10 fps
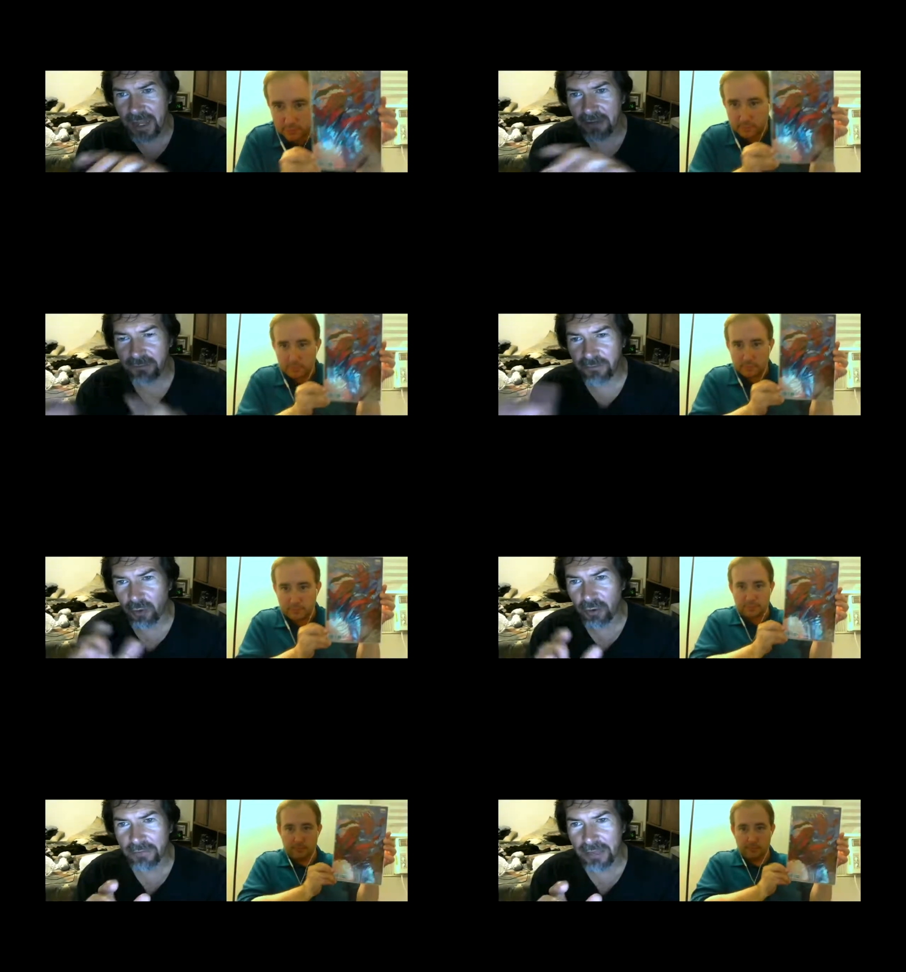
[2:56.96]
Speaker 1: a fold,
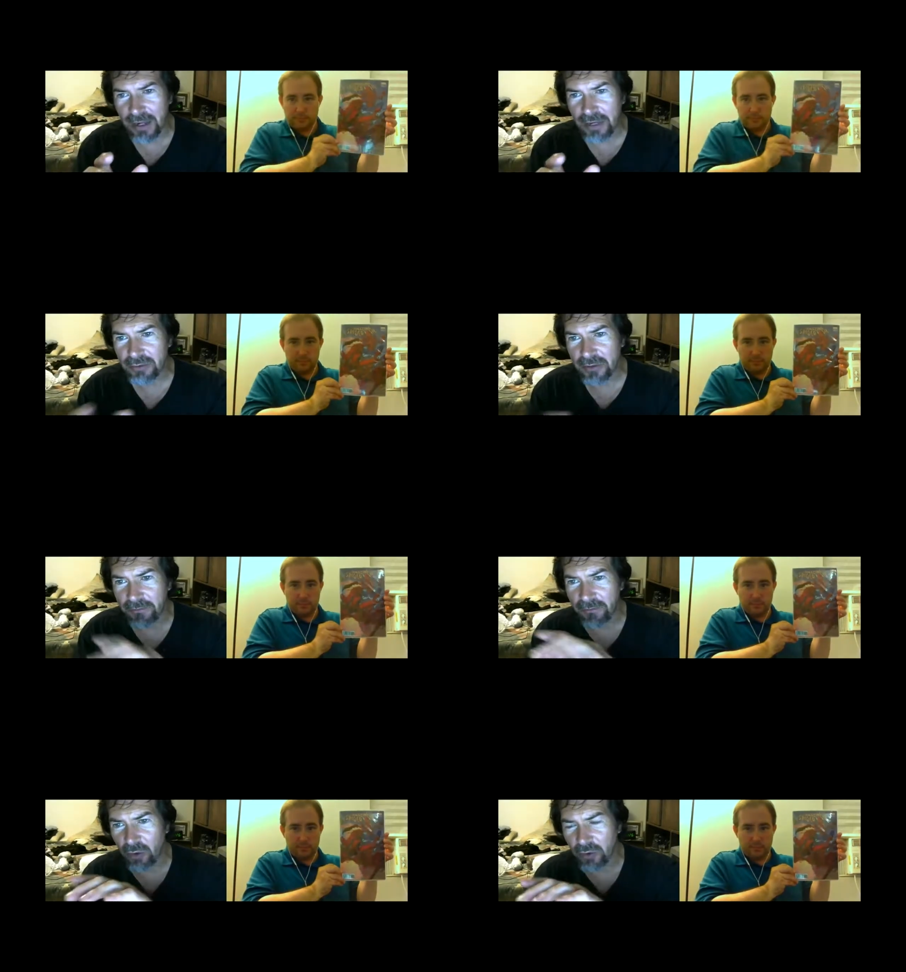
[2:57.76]
if that was a
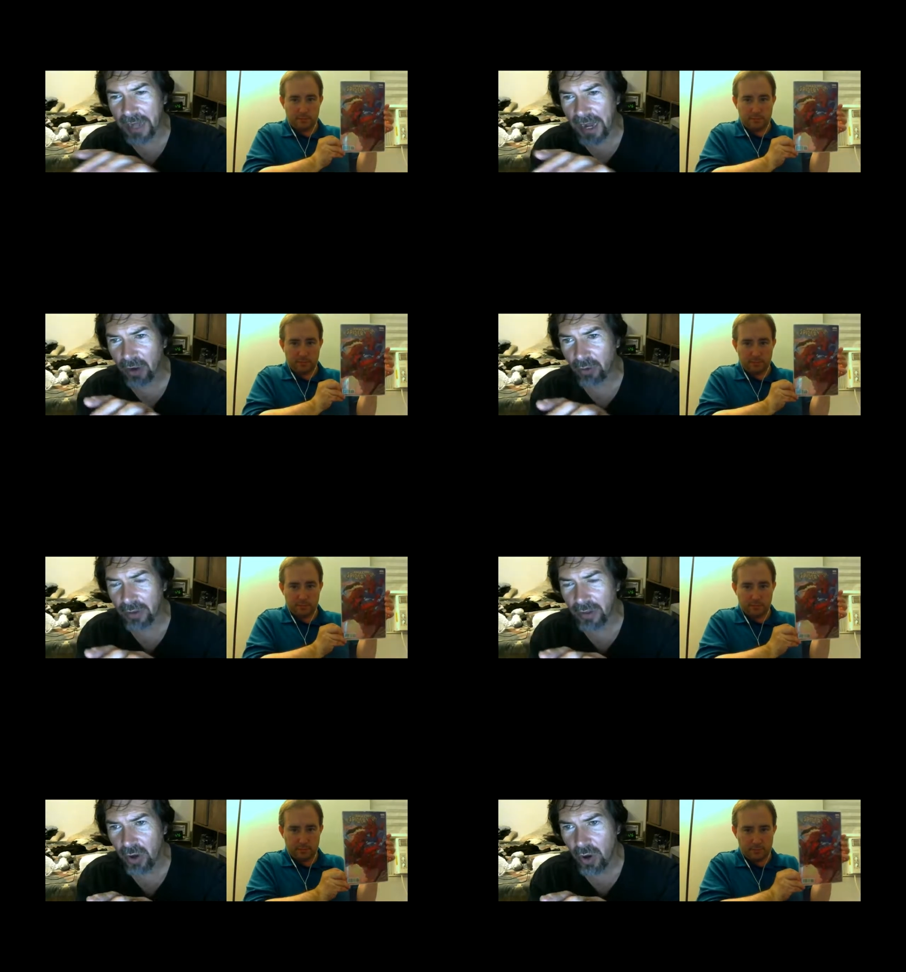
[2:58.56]
fold out,
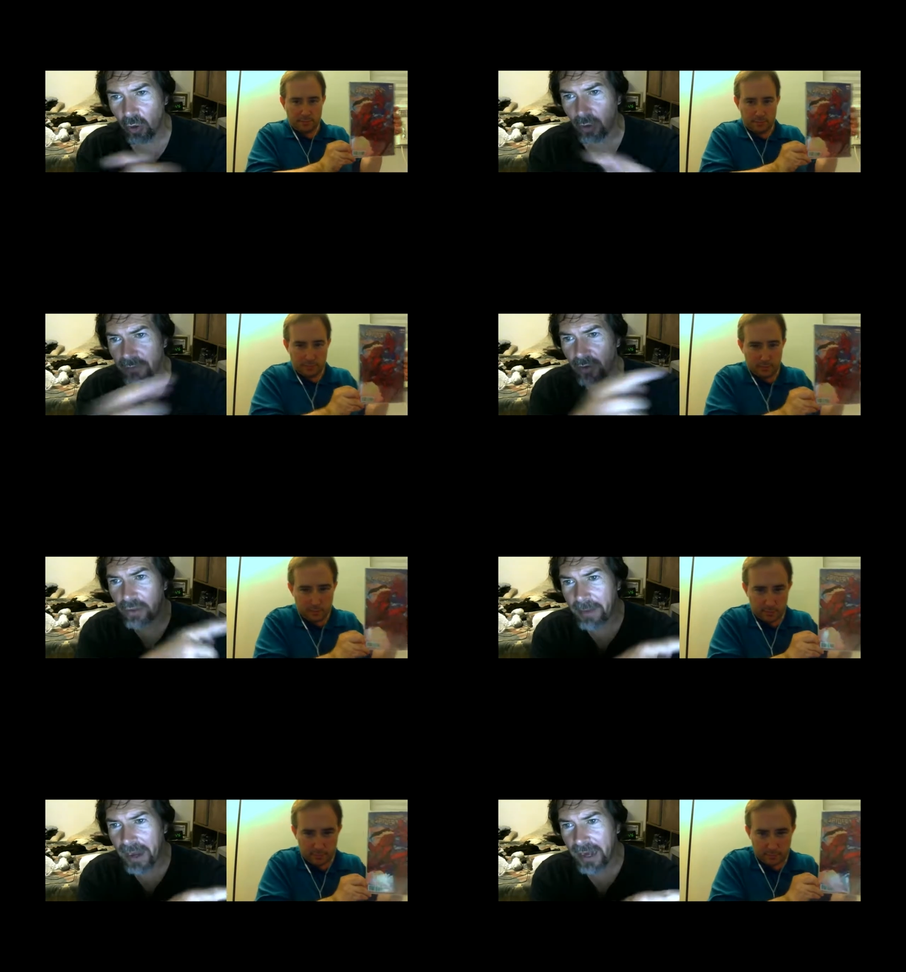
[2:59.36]
or even on the
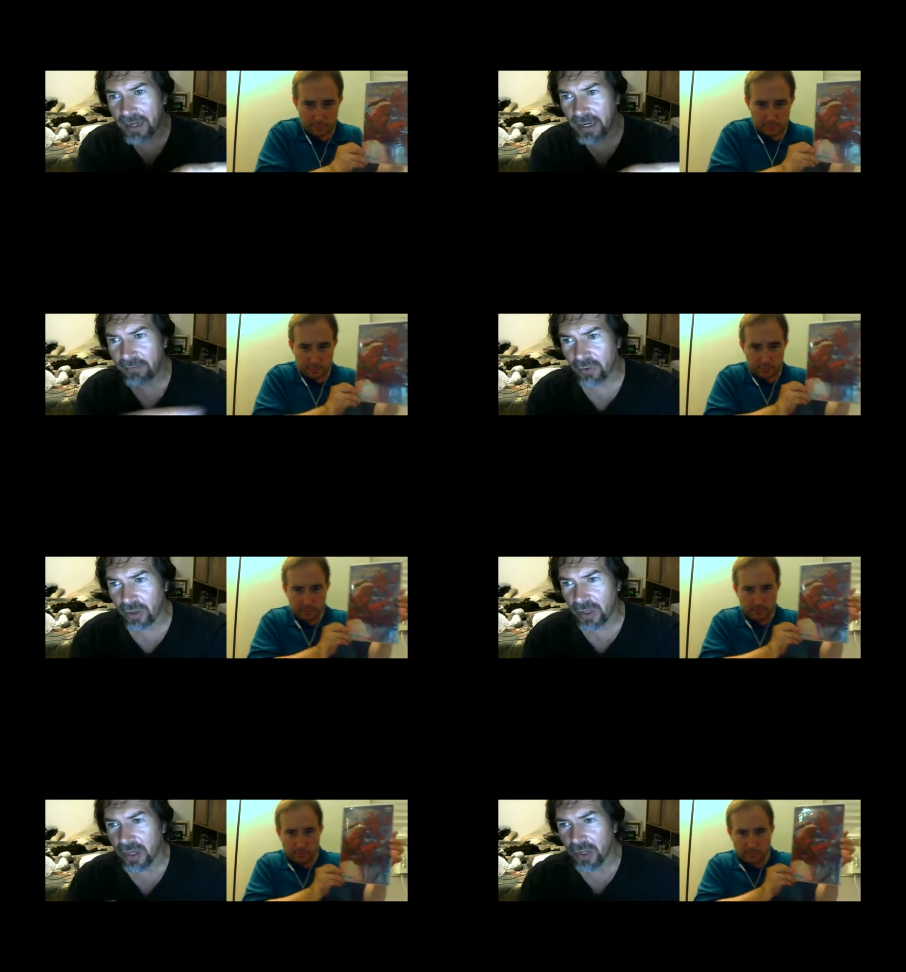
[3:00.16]
back cover,
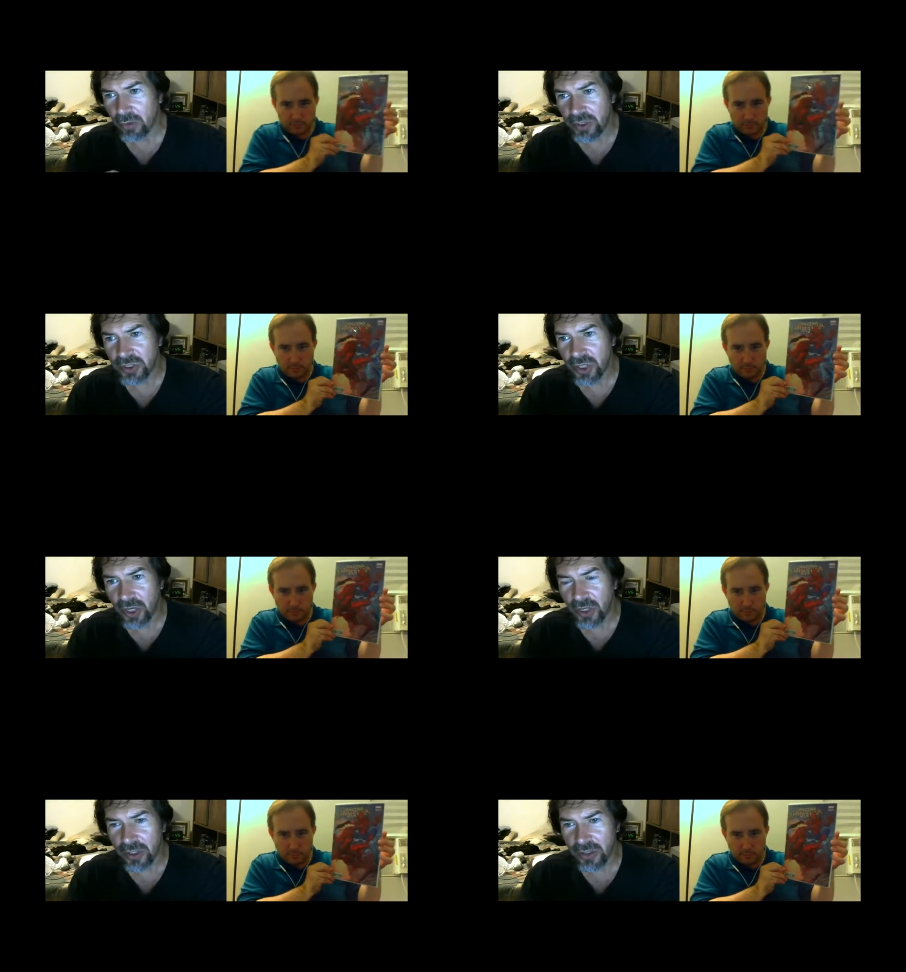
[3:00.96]
we saw
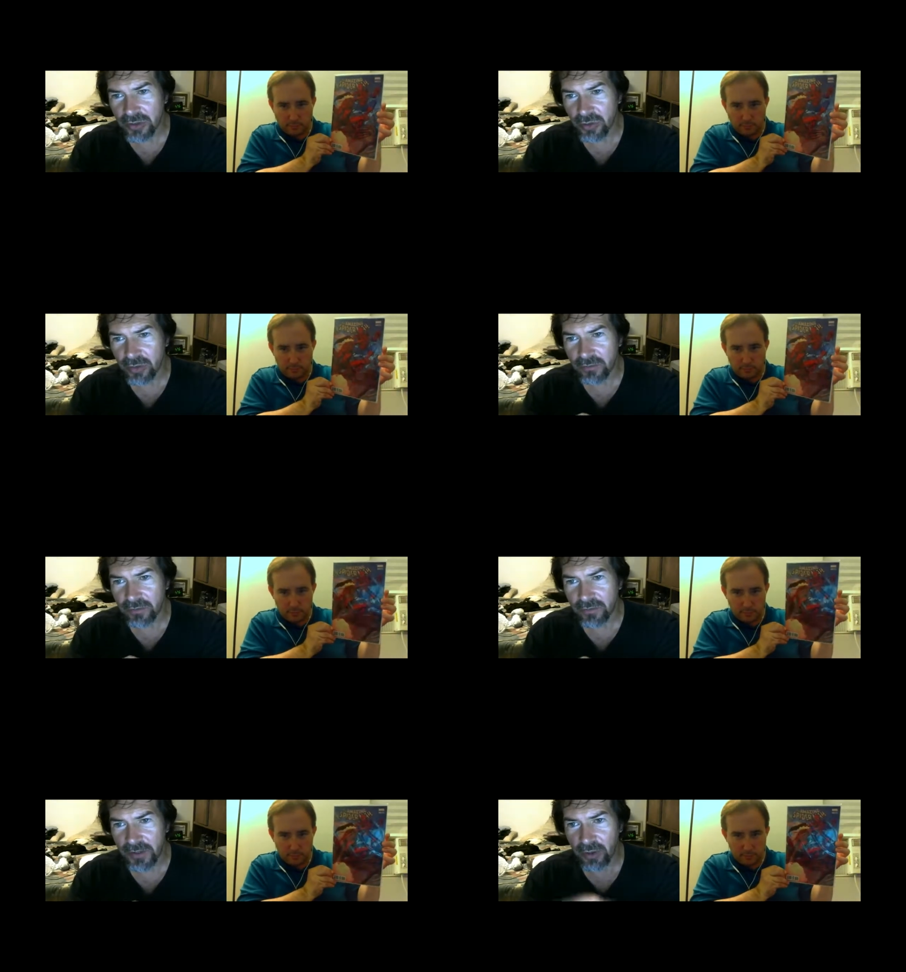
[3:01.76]
sort of
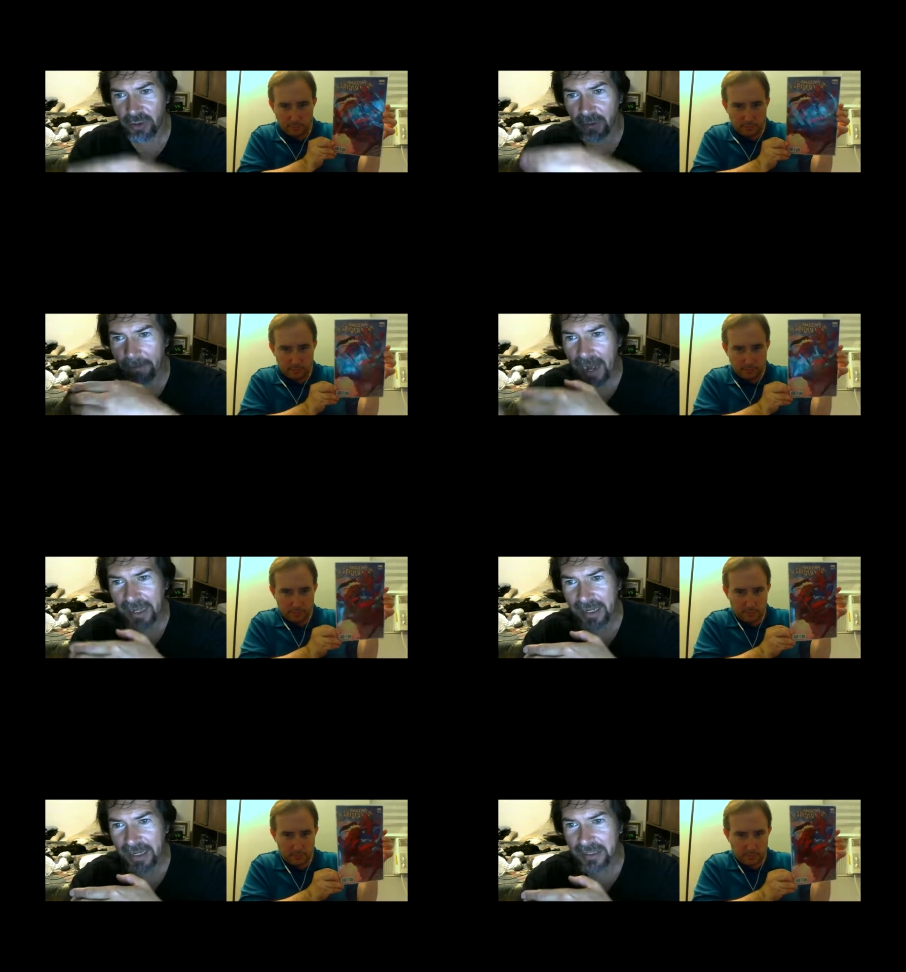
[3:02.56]
either the back
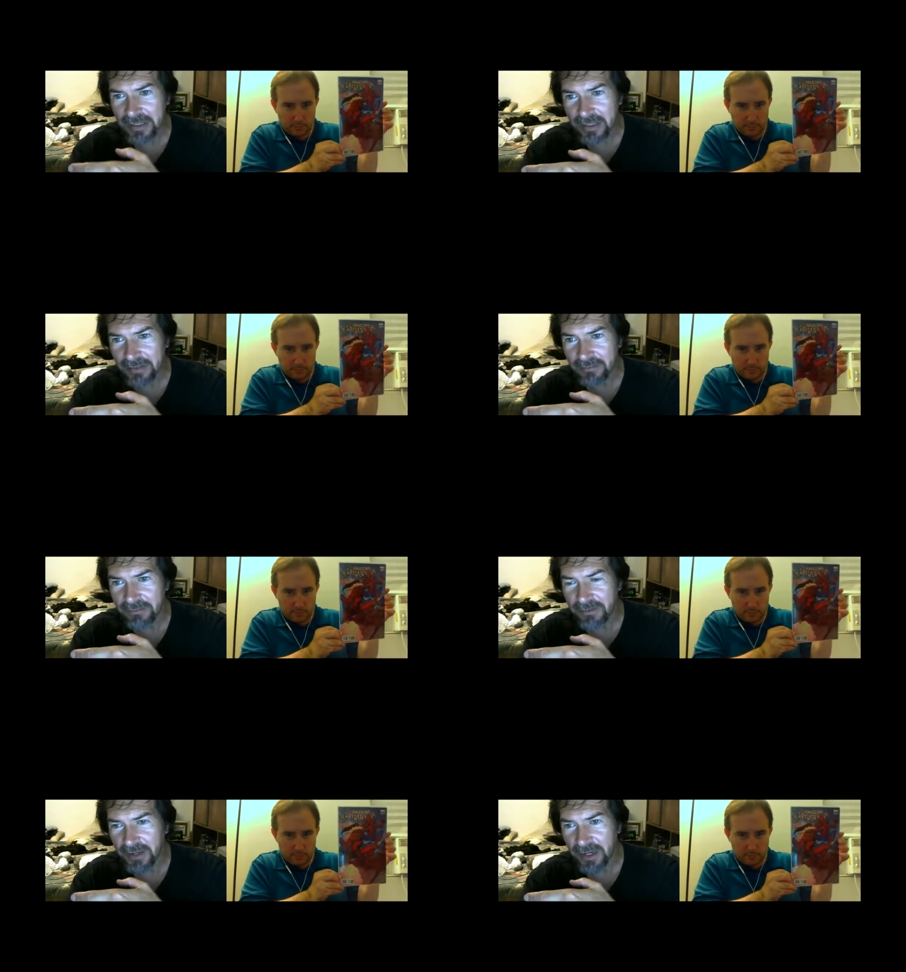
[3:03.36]
end of uh,